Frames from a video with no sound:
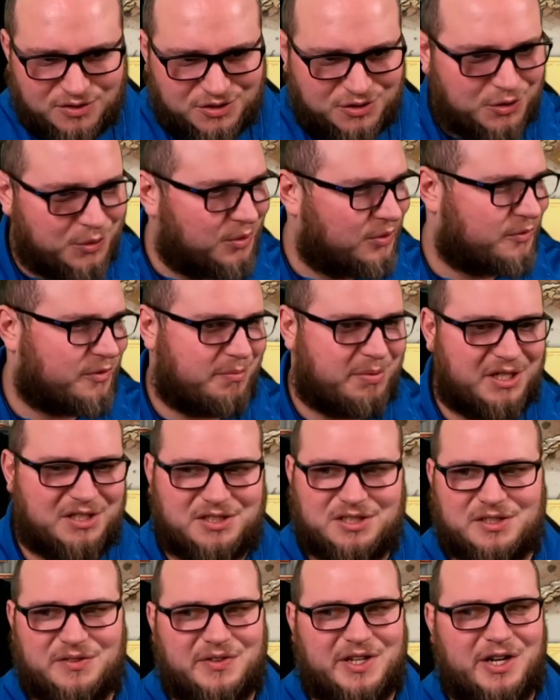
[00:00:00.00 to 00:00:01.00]
2 or 3
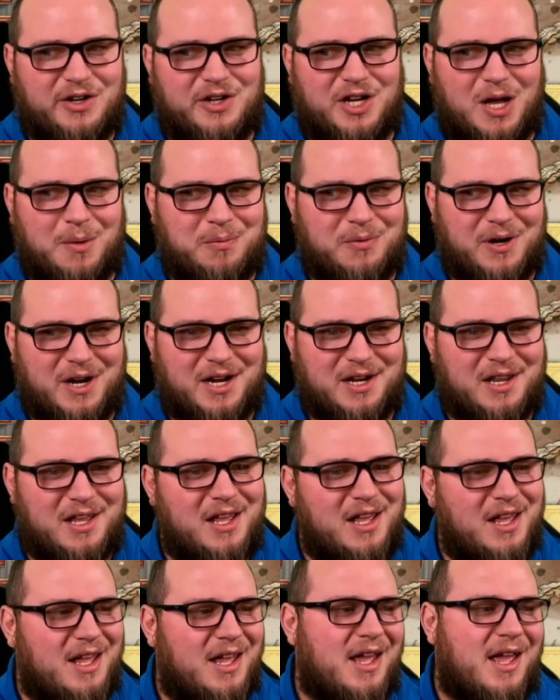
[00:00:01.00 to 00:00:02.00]
pieces of gear to upgrade,
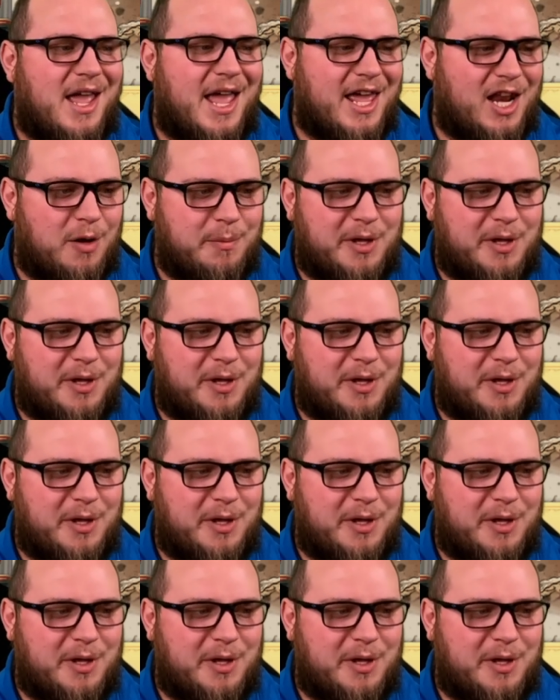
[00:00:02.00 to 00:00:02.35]
and